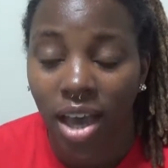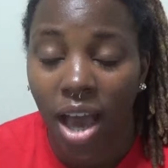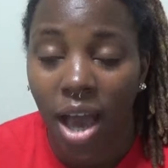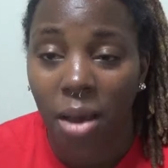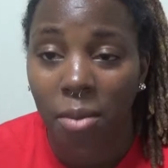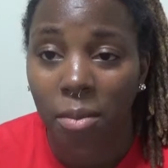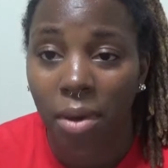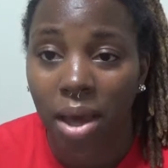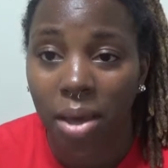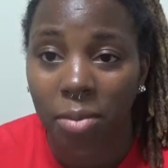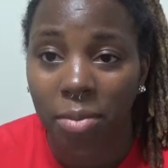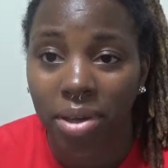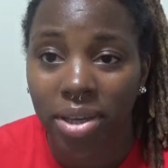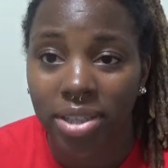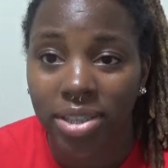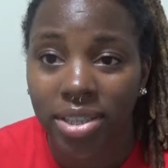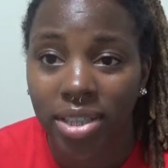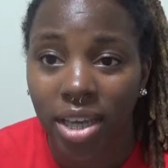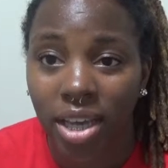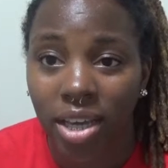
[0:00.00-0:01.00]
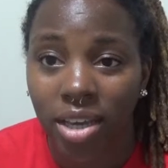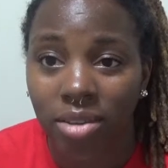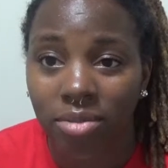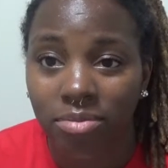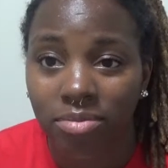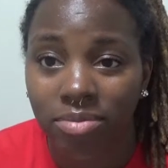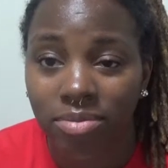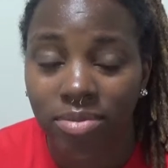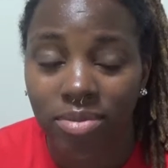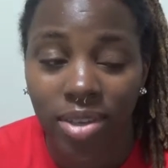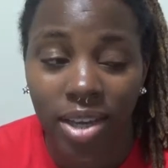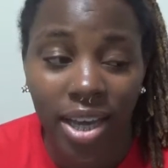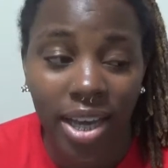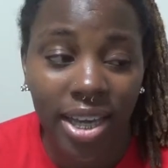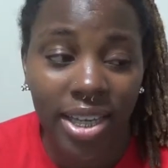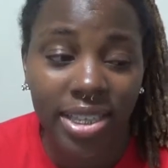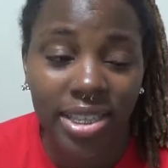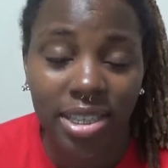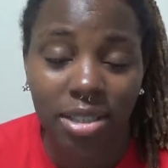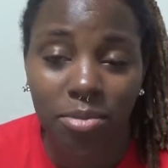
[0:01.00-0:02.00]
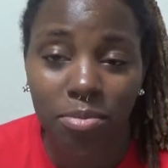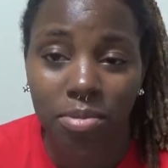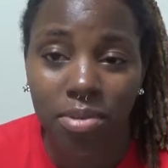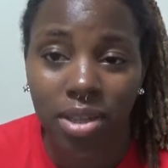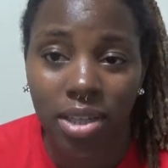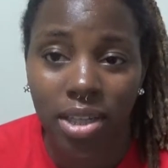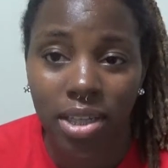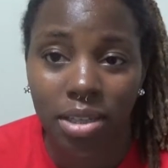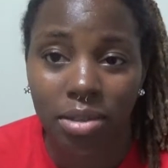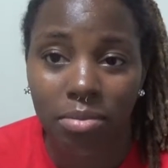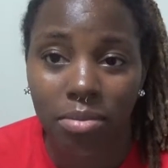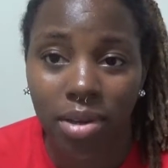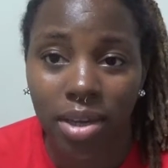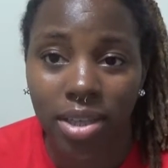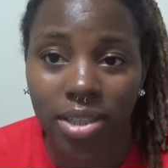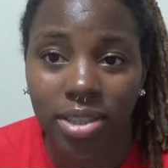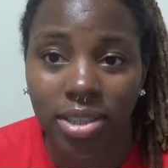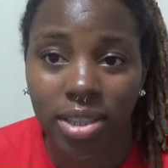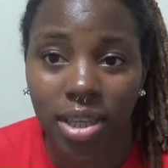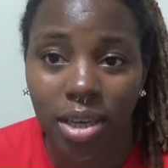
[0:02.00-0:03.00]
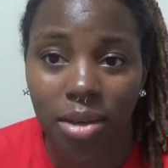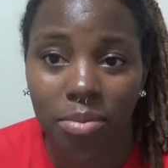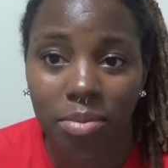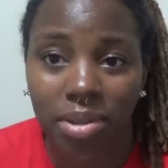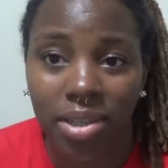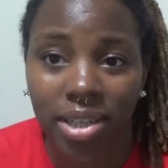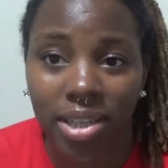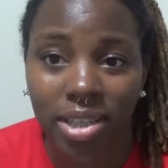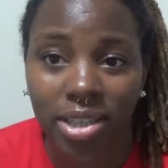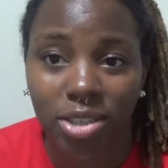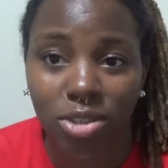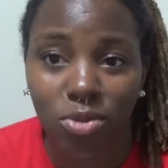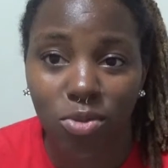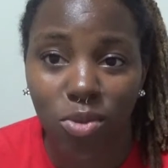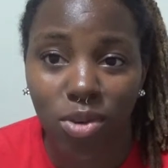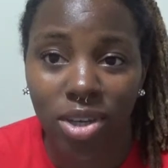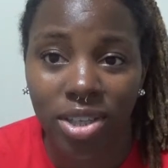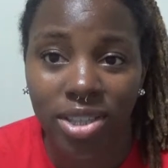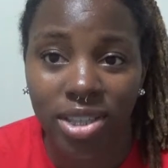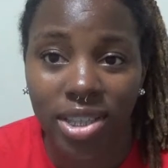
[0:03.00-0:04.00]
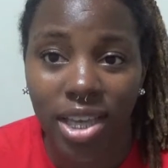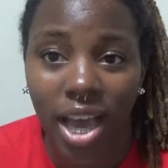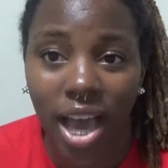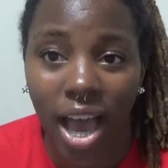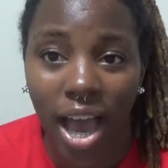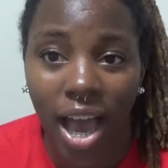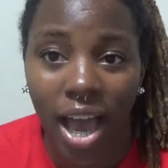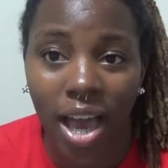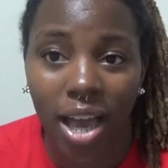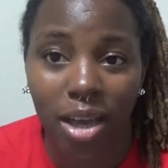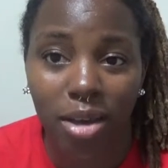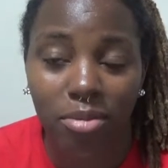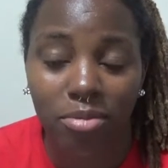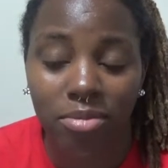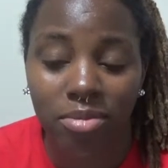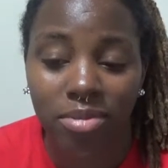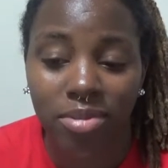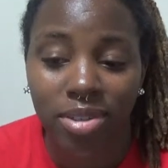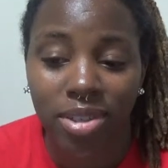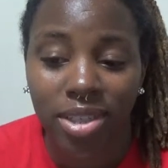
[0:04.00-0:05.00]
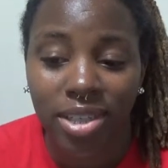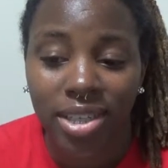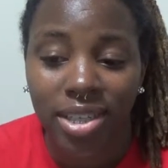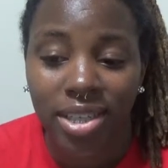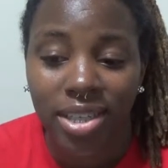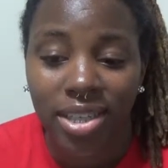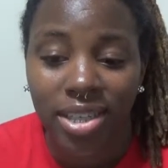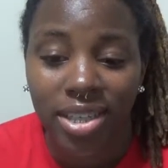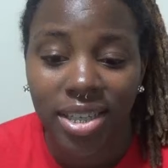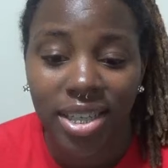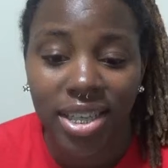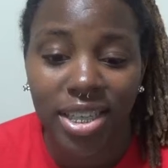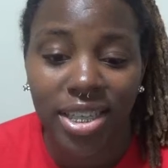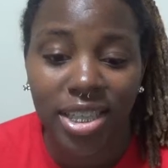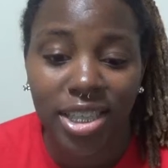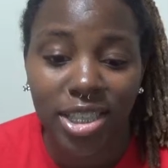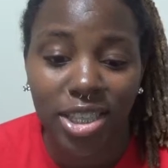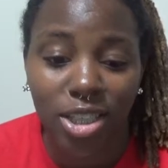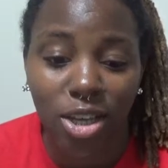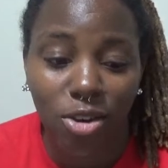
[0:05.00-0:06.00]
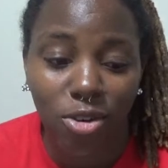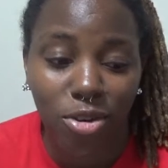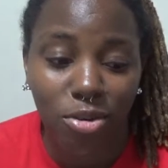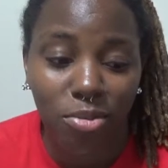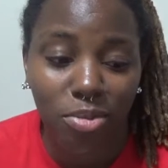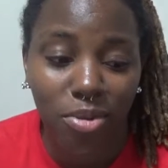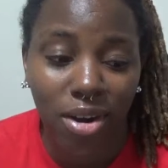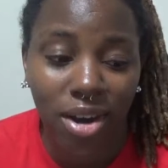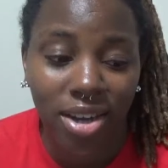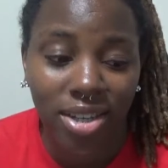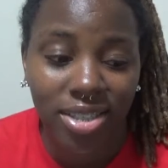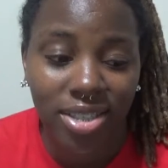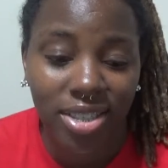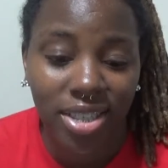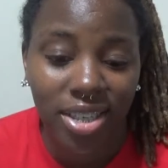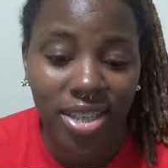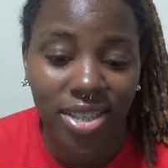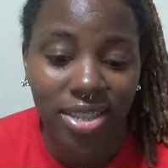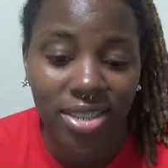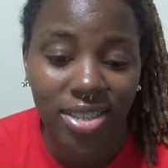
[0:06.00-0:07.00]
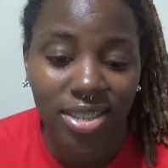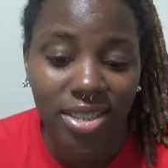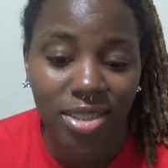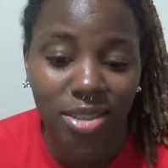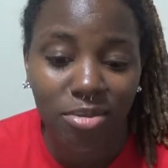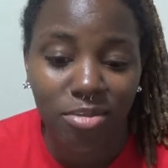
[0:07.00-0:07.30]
I might mess up. I typically mess up at least one time in the sewing process.